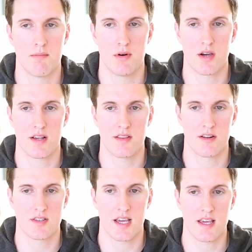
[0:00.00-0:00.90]
book that
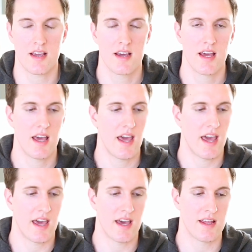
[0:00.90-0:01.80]
you're taking.
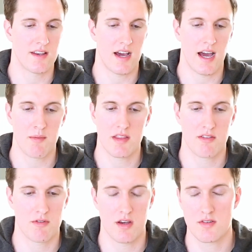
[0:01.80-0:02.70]
And I went
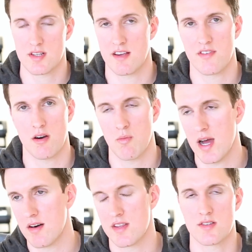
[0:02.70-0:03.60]
through those and I felt,
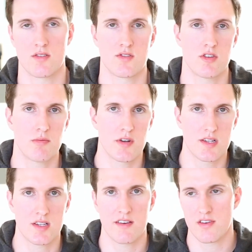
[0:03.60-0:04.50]
wow, these are super
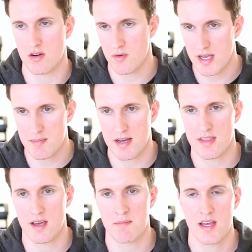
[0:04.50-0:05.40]
easy. I feel great
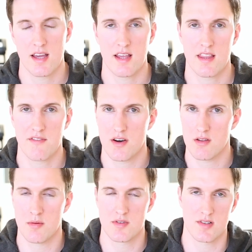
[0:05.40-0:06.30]
about them. They
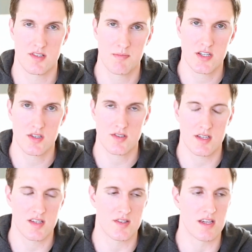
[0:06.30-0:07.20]
felt almost
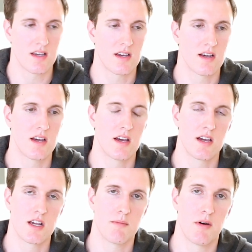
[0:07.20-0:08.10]
suspiciously easy.
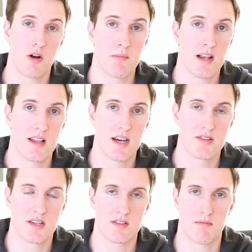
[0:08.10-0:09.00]

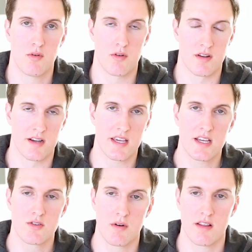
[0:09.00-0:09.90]
Compartmentalizing is important on
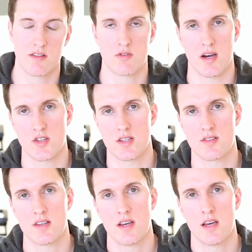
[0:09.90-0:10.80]
each one of those
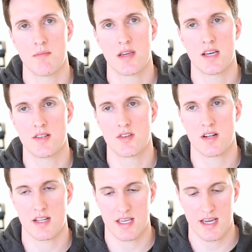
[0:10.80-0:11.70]
questions, because
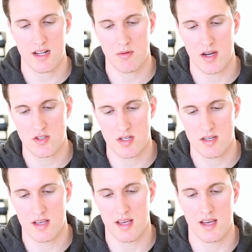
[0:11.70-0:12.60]
you're going to get a
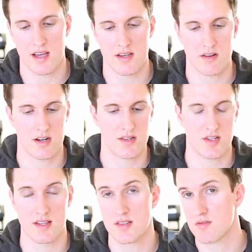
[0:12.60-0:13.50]
question and you're going to
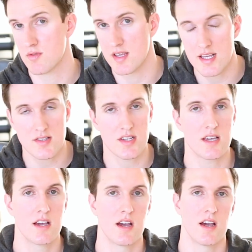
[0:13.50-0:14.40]
say, this is really
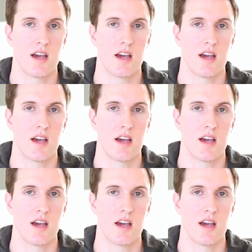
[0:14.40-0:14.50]
easy,